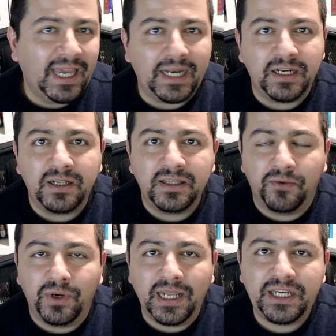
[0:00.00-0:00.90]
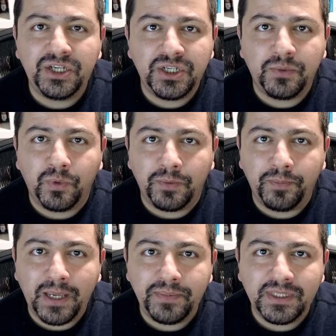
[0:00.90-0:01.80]
And the relationship
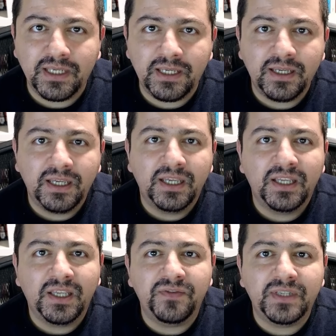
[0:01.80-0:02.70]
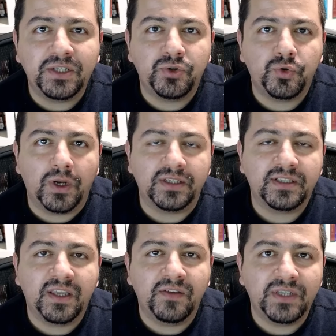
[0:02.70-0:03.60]
with Pepsi gives it
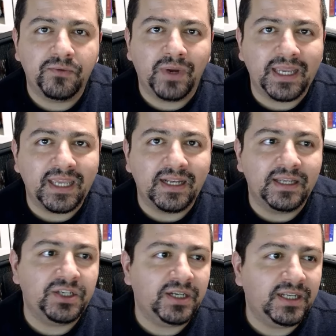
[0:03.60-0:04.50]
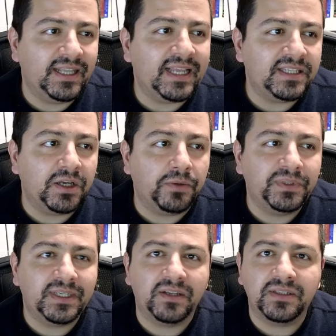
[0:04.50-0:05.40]
trust, gives it recognition, and that's
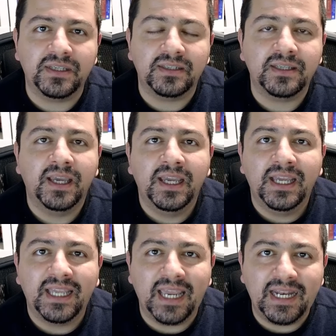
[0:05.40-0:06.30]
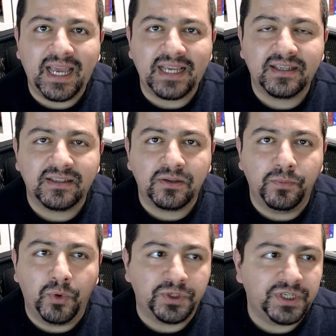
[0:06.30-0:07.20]
helped Celsius gain access
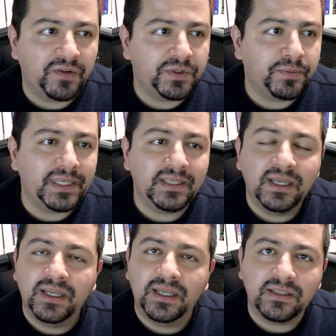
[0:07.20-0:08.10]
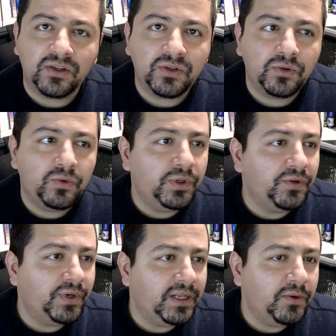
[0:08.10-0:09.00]
to more shelf space. It's also
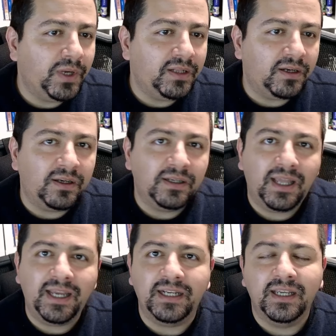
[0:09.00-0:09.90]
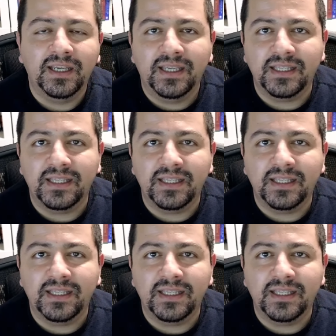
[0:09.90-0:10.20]
doing really well online.